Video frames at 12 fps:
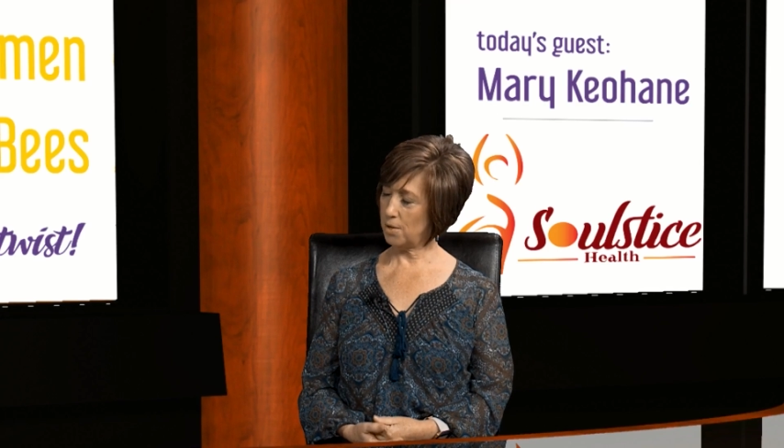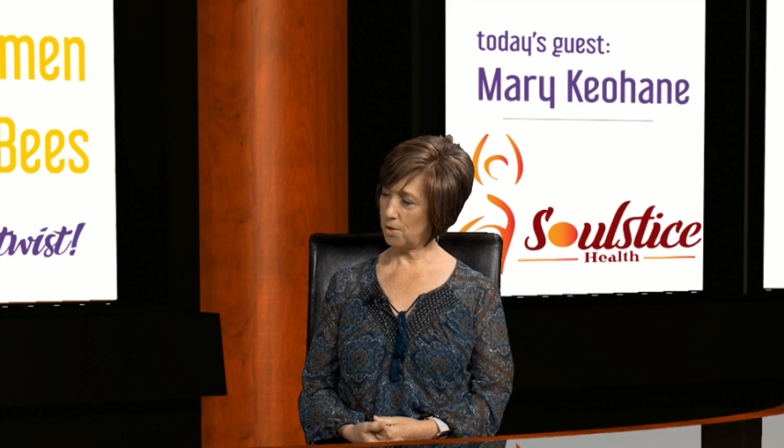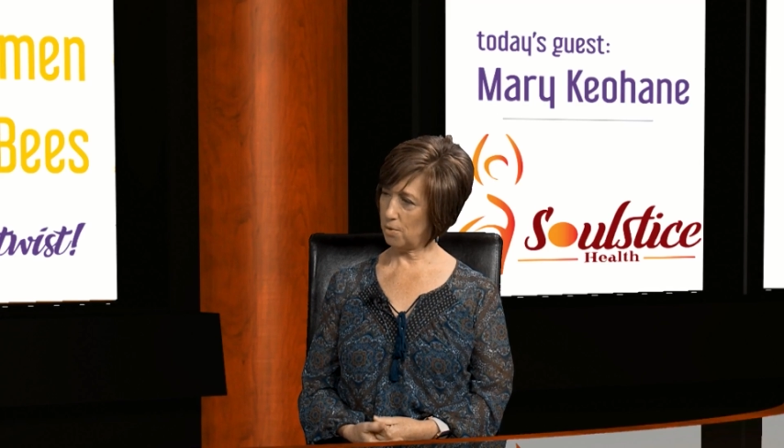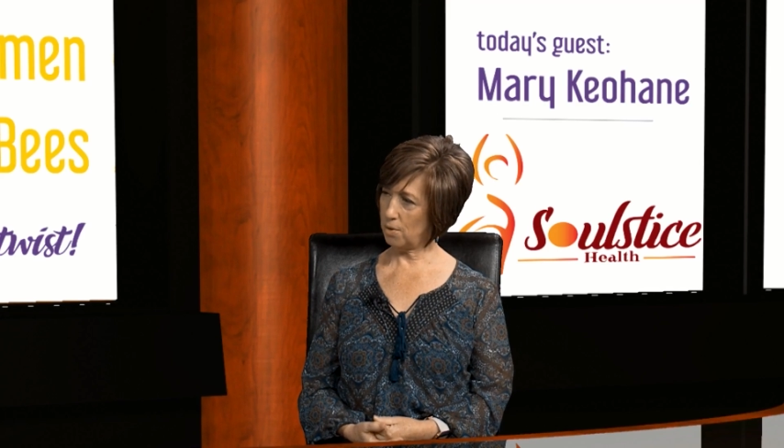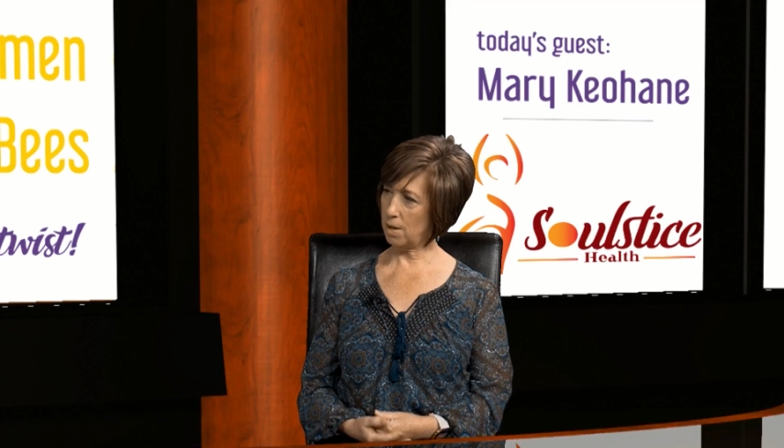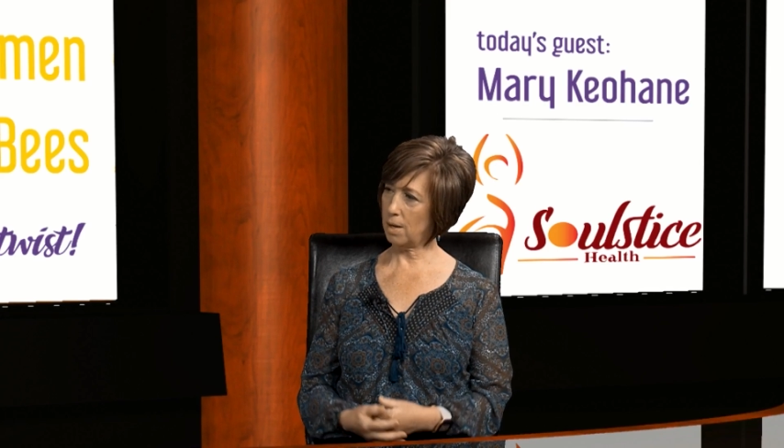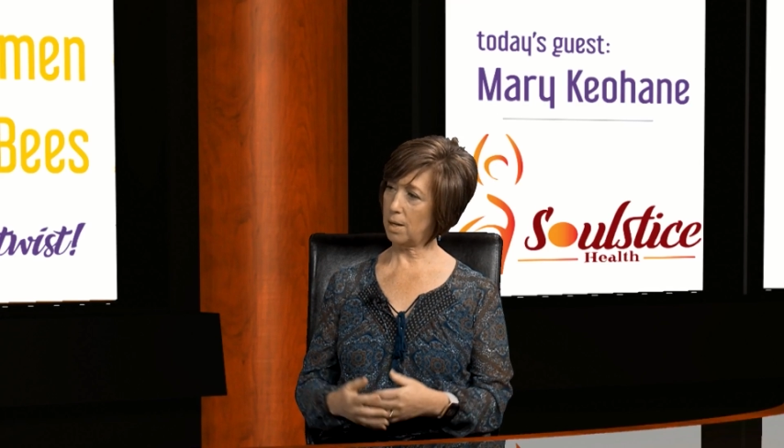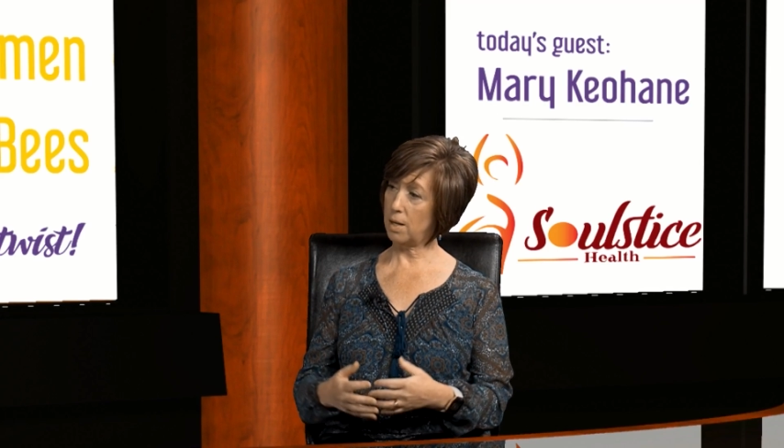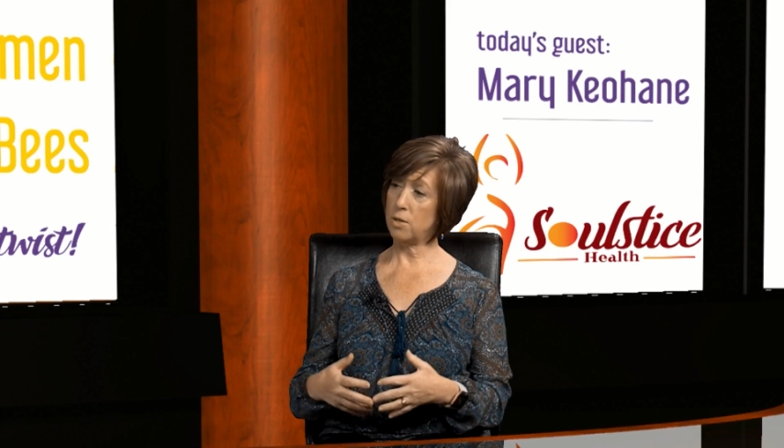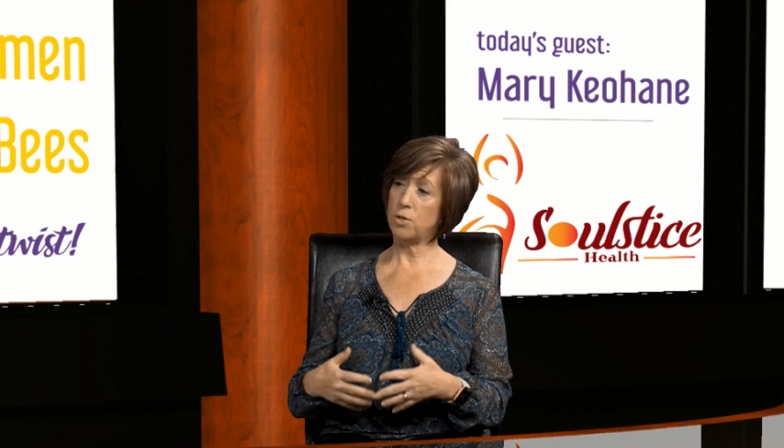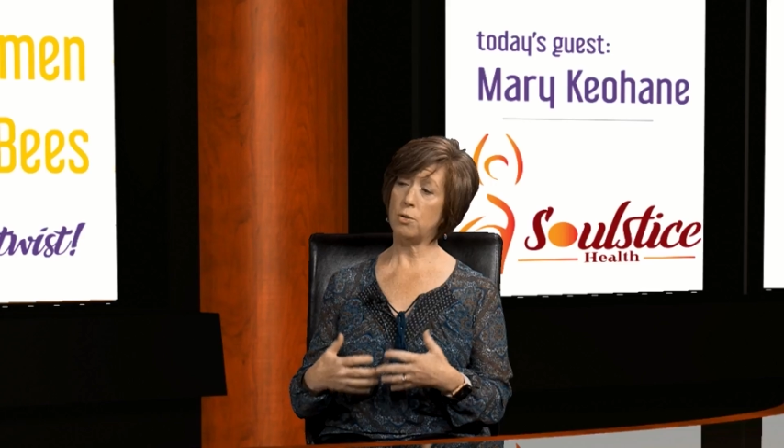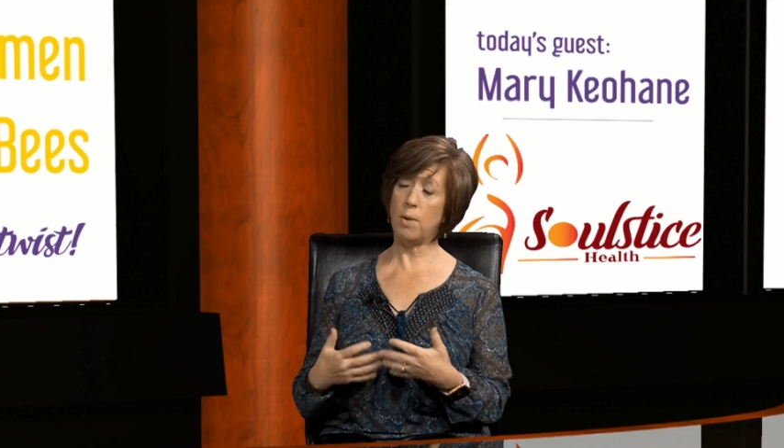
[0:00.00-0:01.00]
yoga
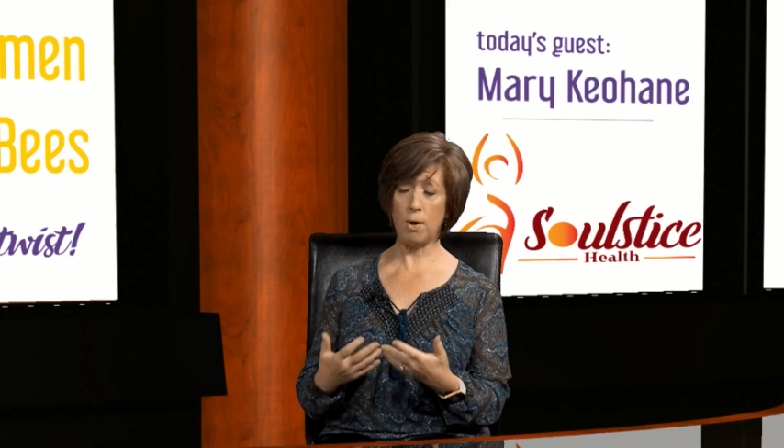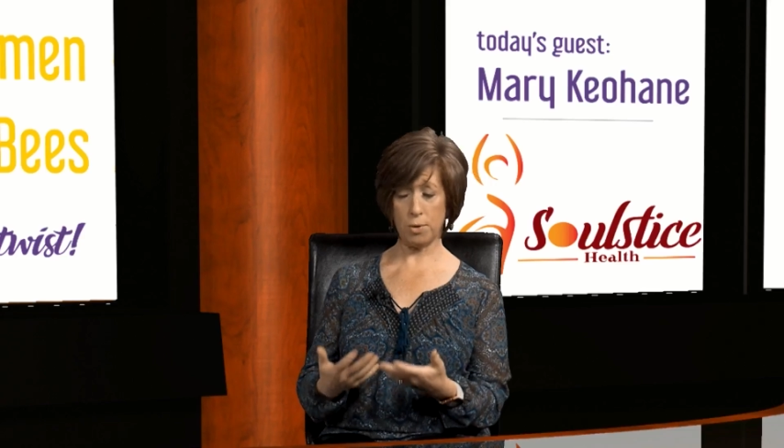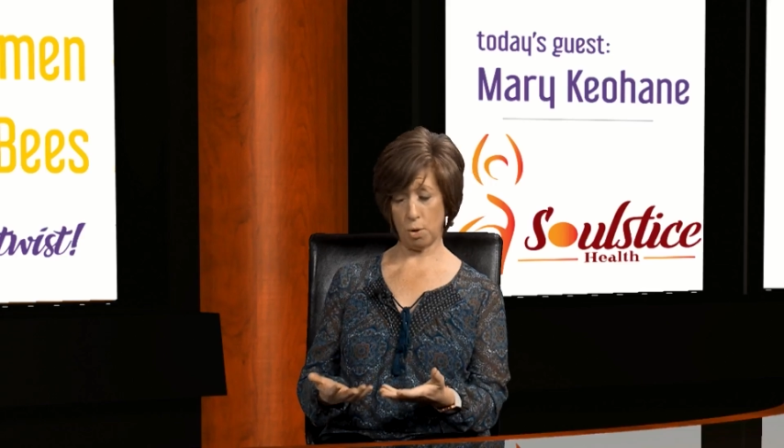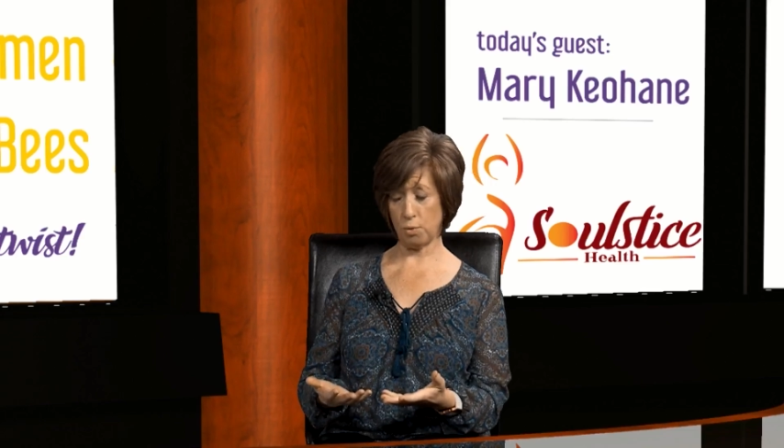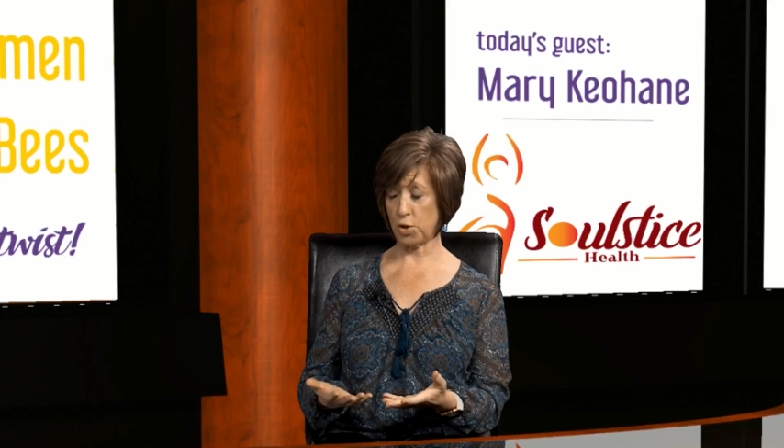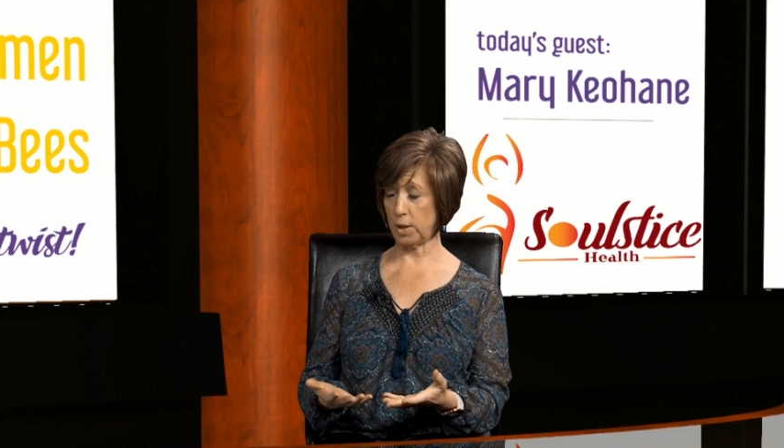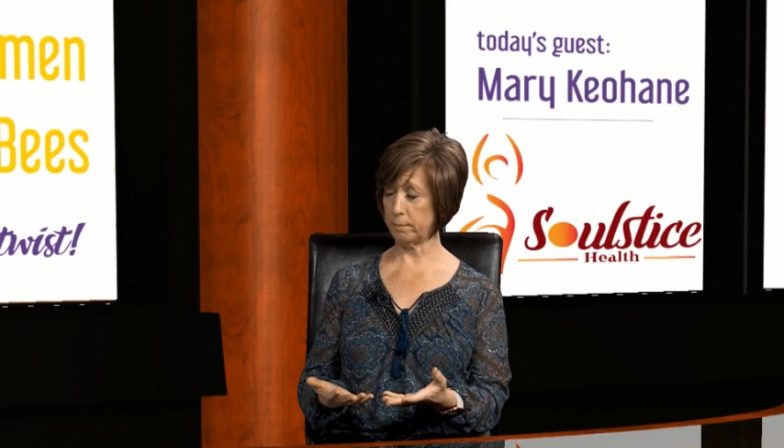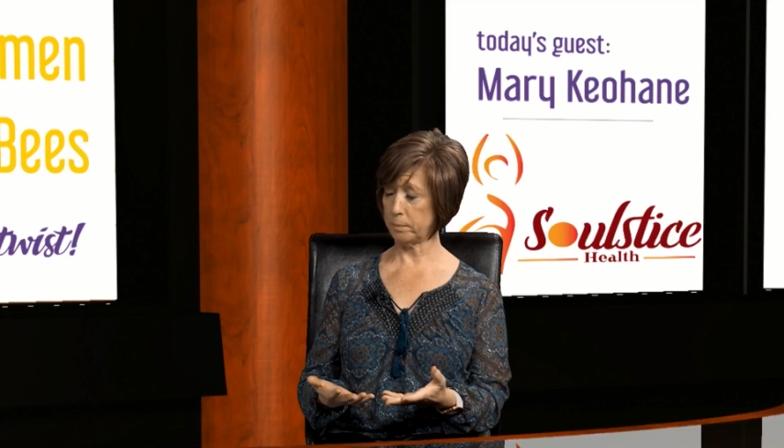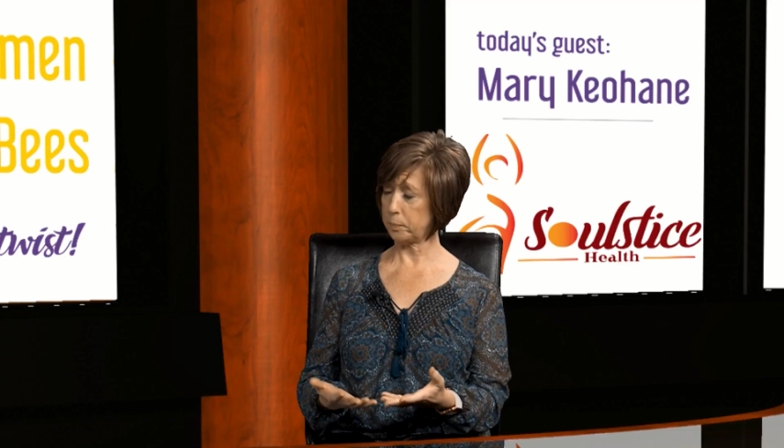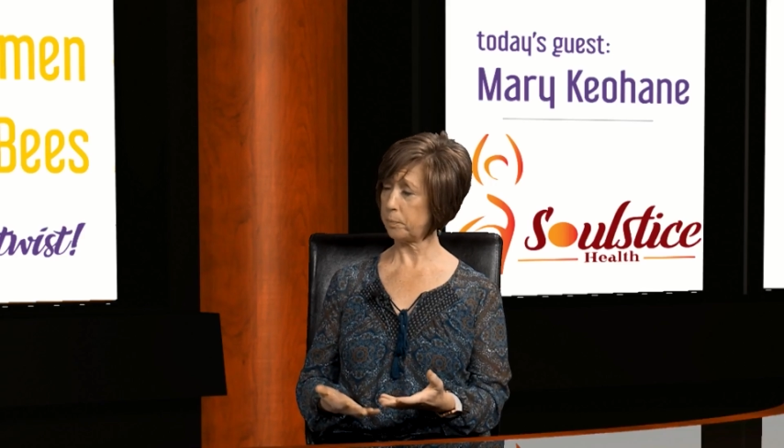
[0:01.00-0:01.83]
into health coaching.